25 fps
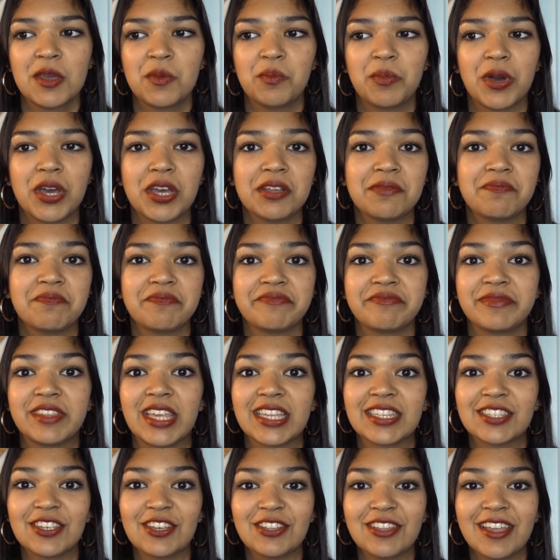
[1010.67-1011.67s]
But
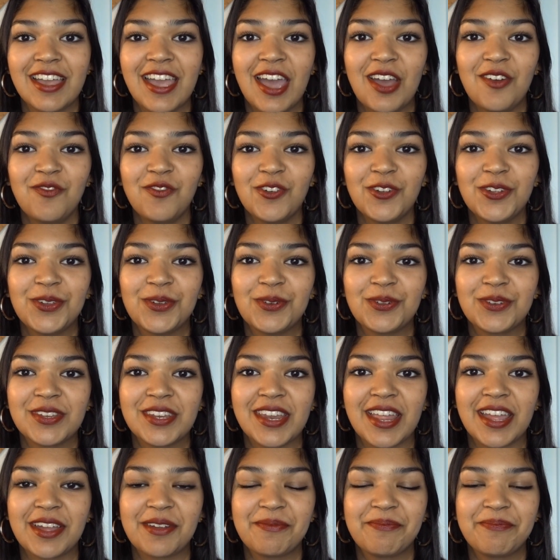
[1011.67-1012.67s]
that's all I have for you
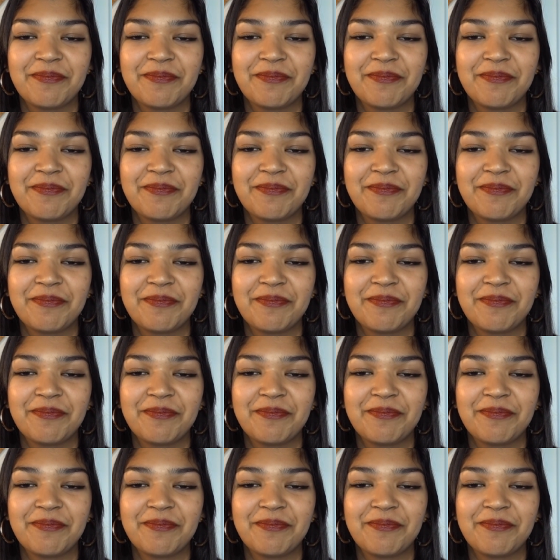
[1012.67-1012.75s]
today.